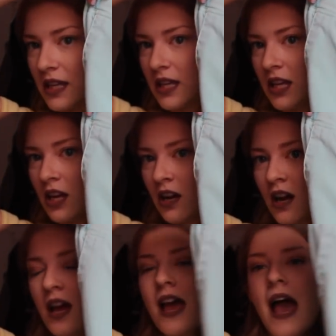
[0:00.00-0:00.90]

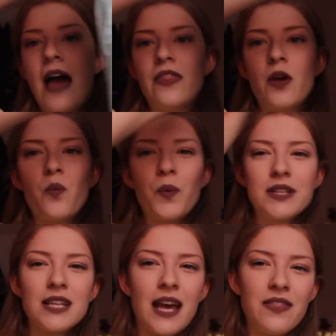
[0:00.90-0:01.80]
here, and
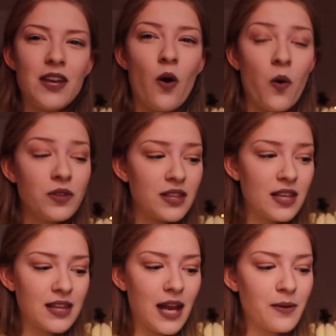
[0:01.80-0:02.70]
once again, the only
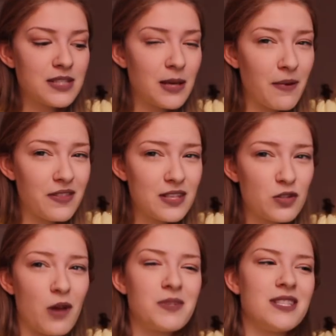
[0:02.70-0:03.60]
thing that I would say about these
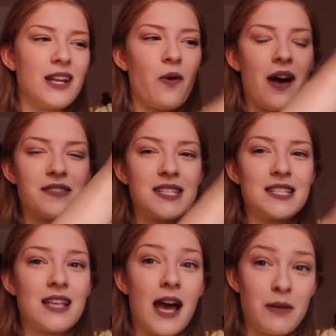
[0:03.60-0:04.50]
scrubs is they don't have
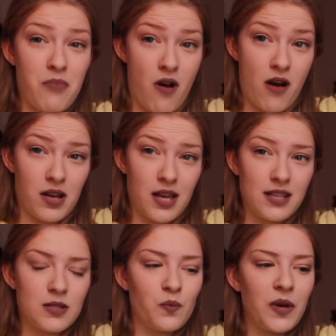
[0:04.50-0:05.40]
side
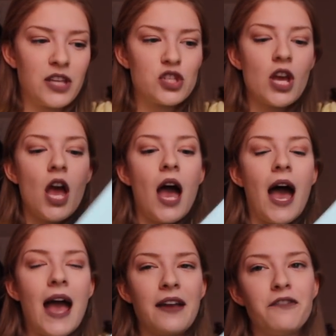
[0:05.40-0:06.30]
pockets, which,
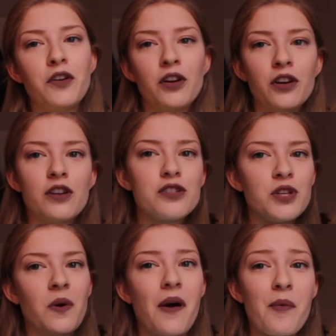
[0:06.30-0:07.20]
if you're a
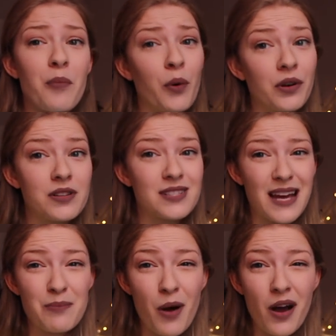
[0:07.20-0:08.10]
nurse, you know how important side